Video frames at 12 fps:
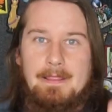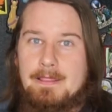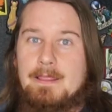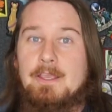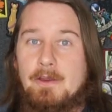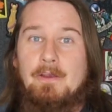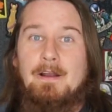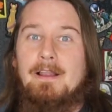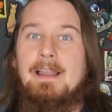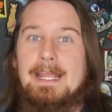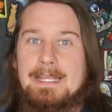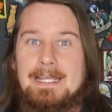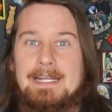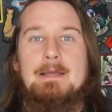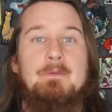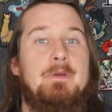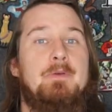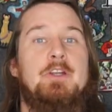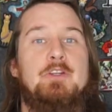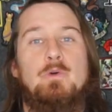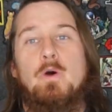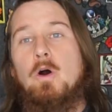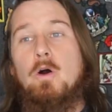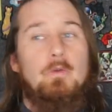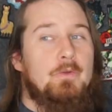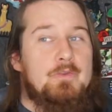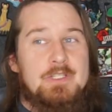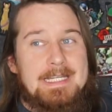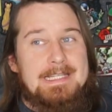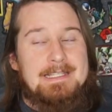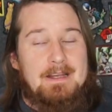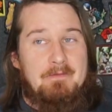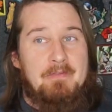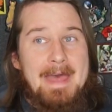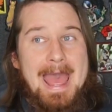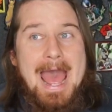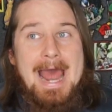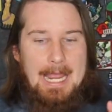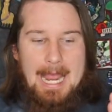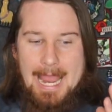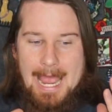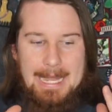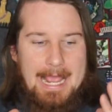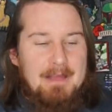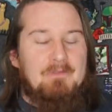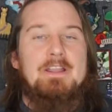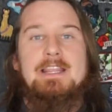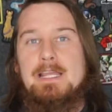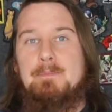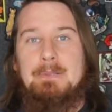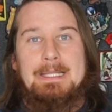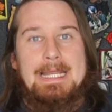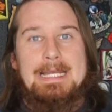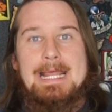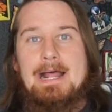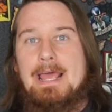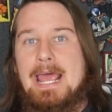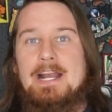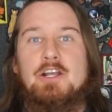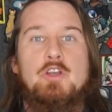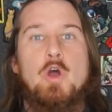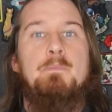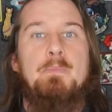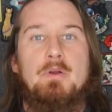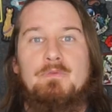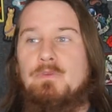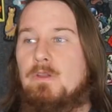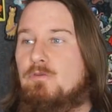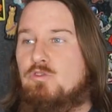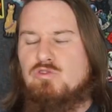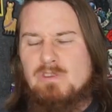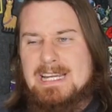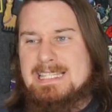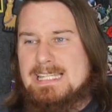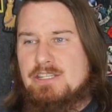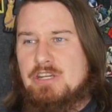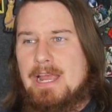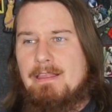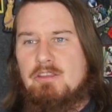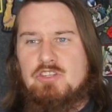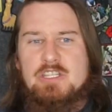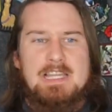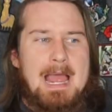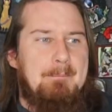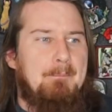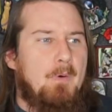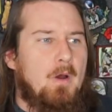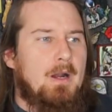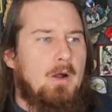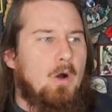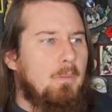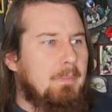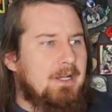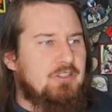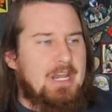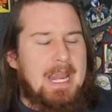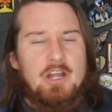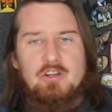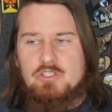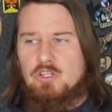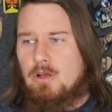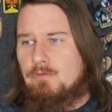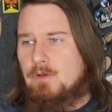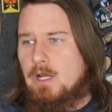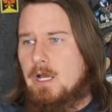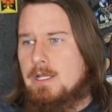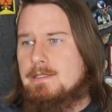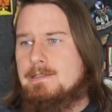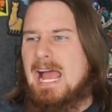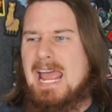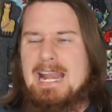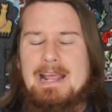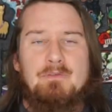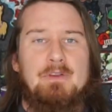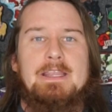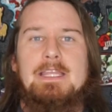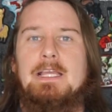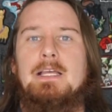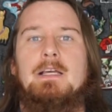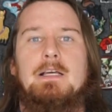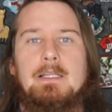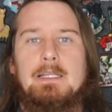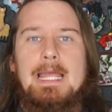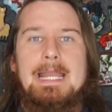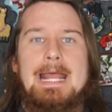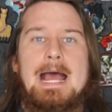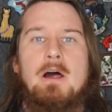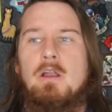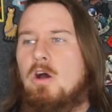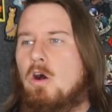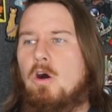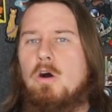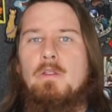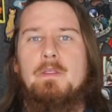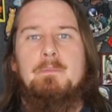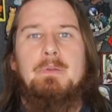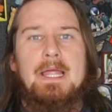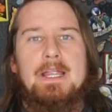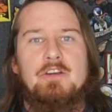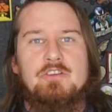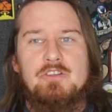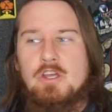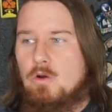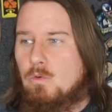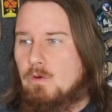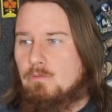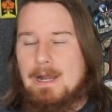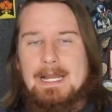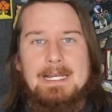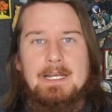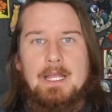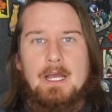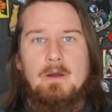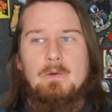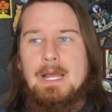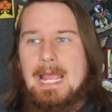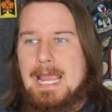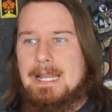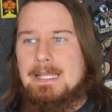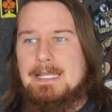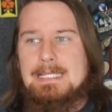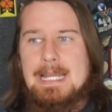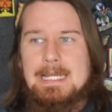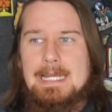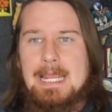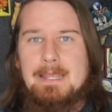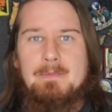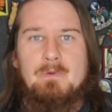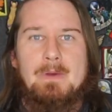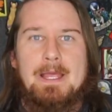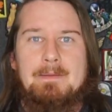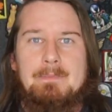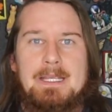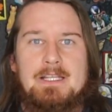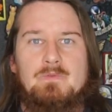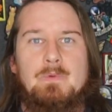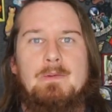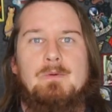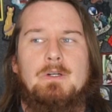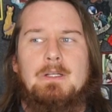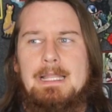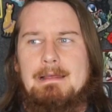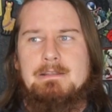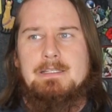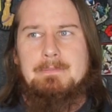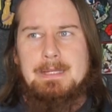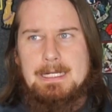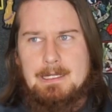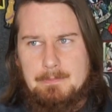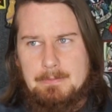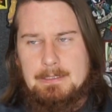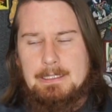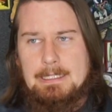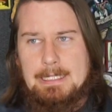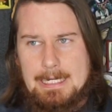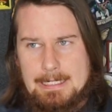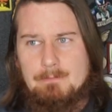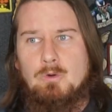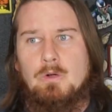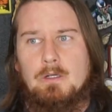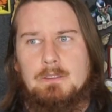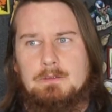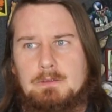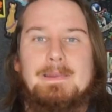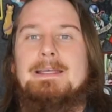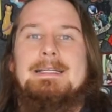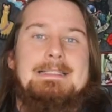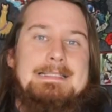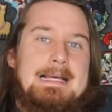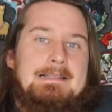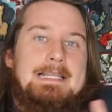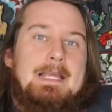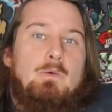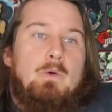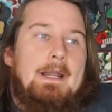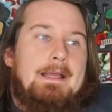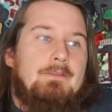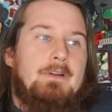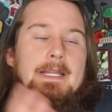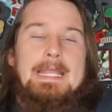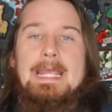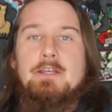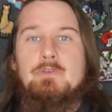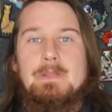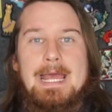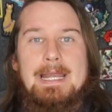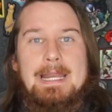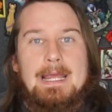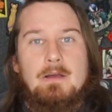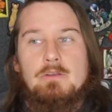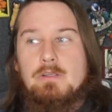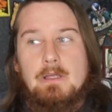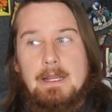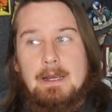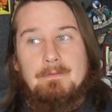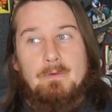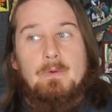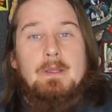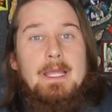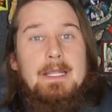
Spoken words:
you're gonna like it. And we were gonna do a whole new season of that. I had everything planned out. I had a notebook full of crazy challenges. I bought a whole bunch of airsoft guns. I had everything laid out. All the players were ready to go, and the date came and went because we weren't allowed to meet up. anymore. So I was like, whatever, can't do that now. And everyone